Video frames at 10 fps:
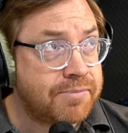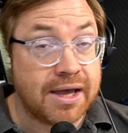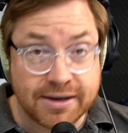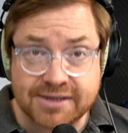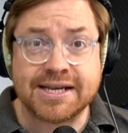
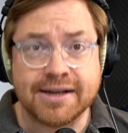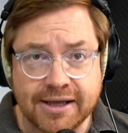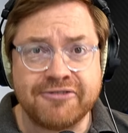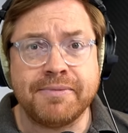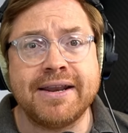a Nissan
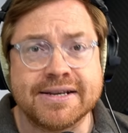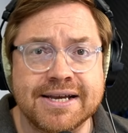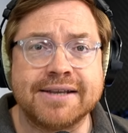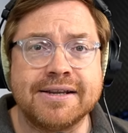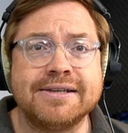Leaf made in
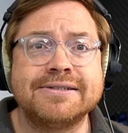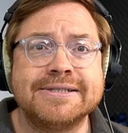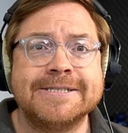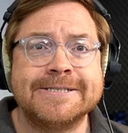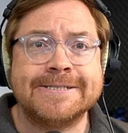Sunderland?
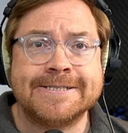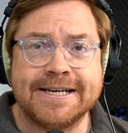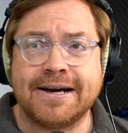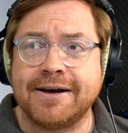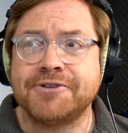I